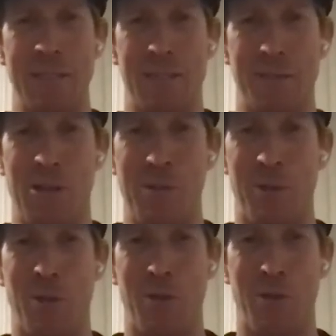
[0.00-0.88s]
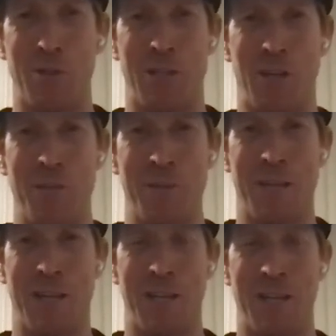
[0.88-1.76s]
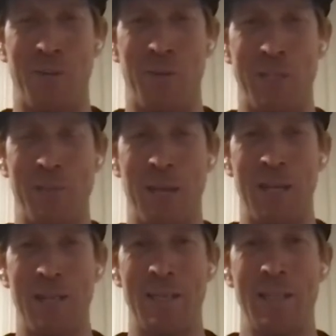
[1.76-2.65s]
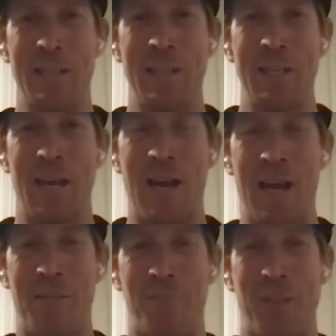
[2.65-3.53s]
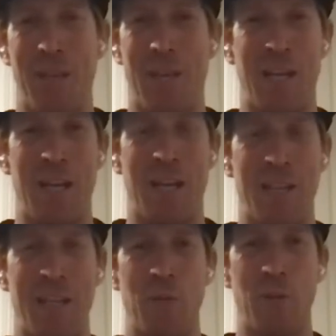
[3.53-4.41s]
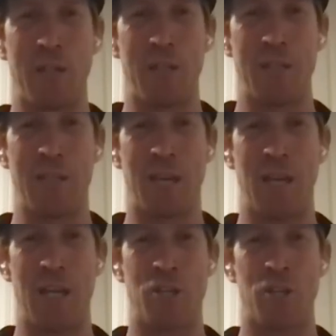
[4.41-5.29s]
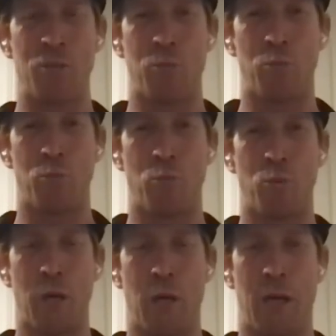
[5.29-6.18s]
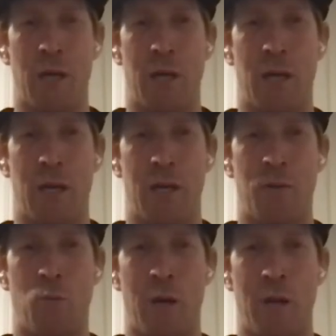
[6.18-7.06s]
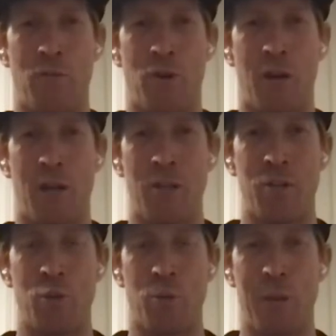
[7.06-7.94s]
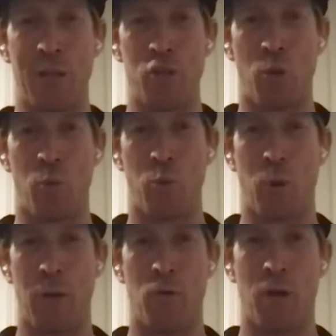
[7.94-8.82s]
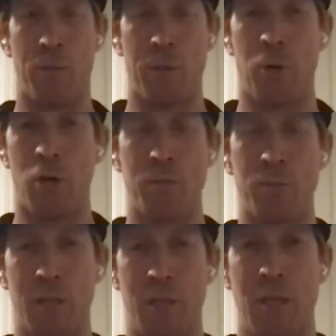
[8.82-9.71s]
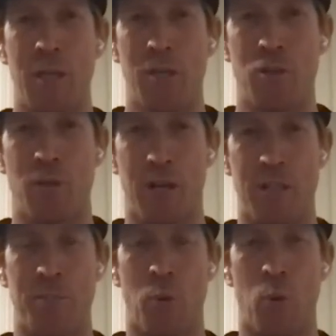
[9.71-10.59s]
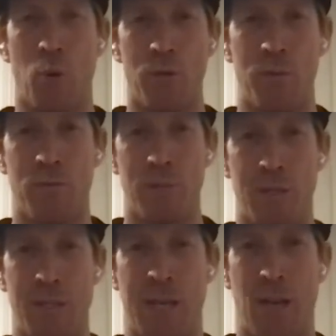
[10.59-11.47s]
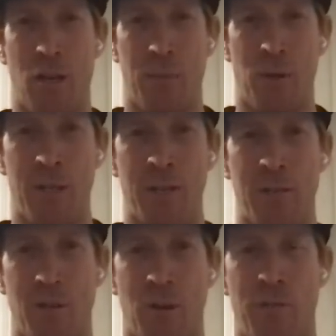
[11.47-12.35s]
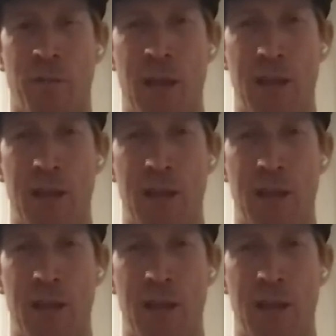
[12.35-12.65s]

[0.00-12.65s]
So I've known him a long, long time, and I know what he's about. And I think at this stage, one rider, you do a better job with one rider, but possibly could run a support satellite bike off that.